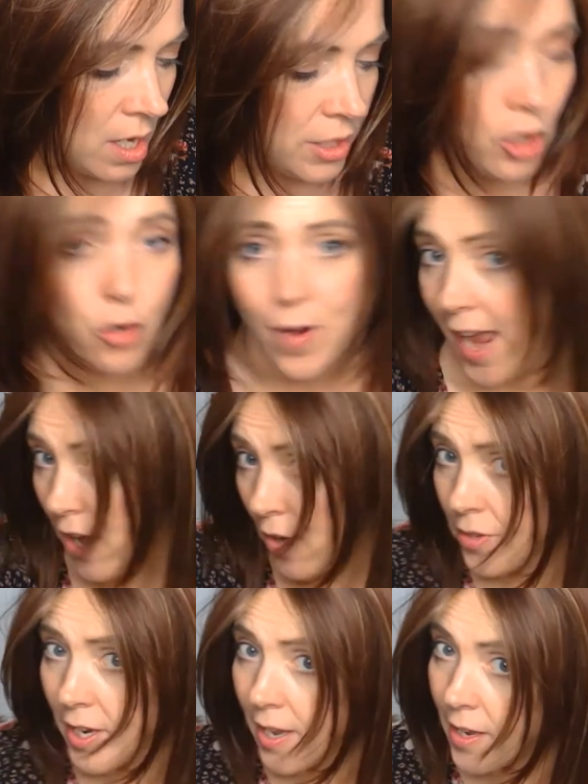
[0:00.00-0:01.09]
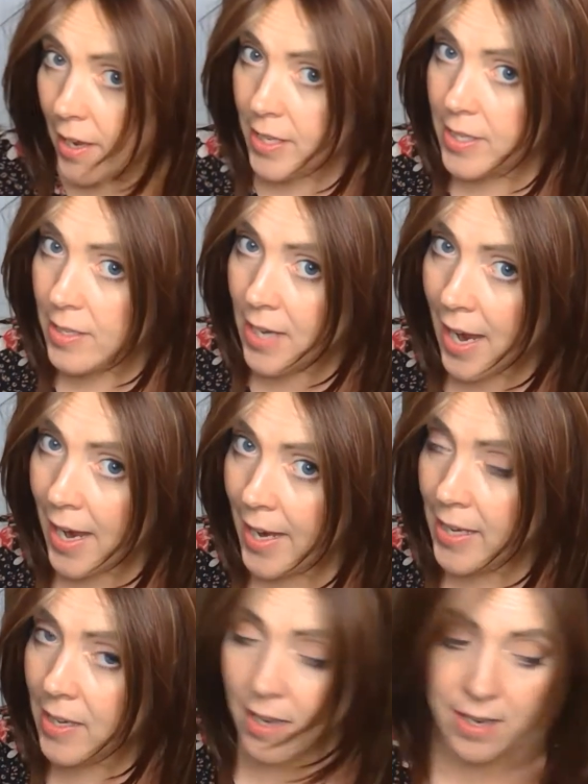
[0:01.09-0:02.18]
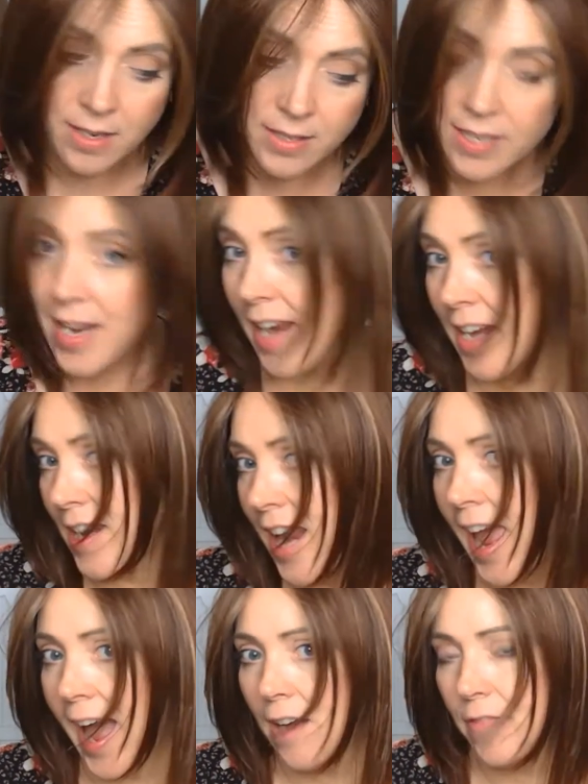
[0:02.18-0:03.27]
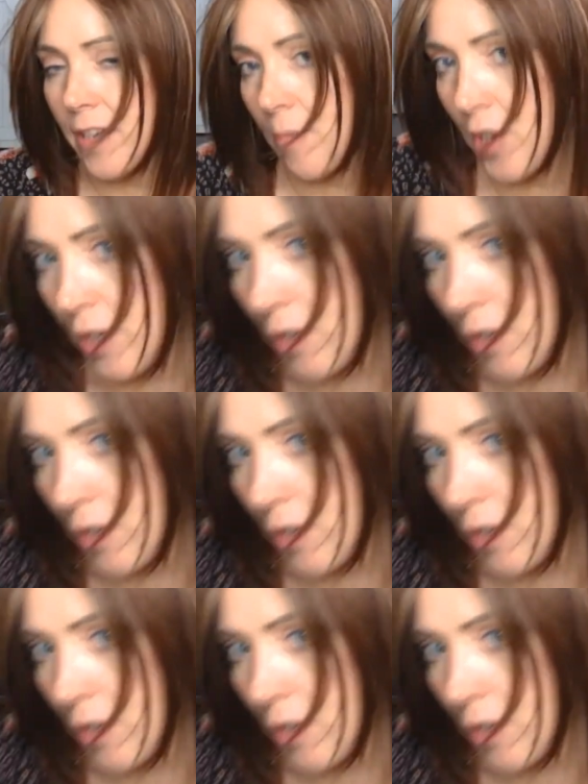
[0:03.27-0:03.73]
The crown is 9 to 9 1/2. And I'm going to